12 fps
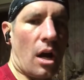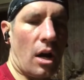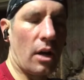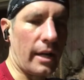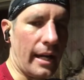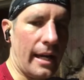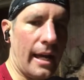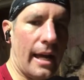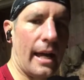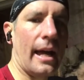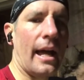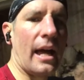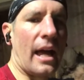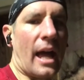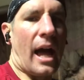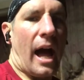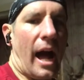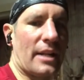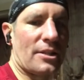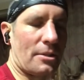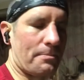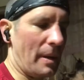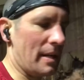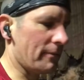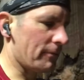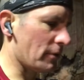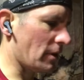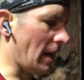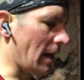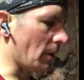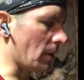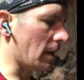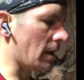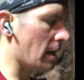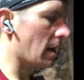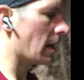Okay, I just biked for an hour,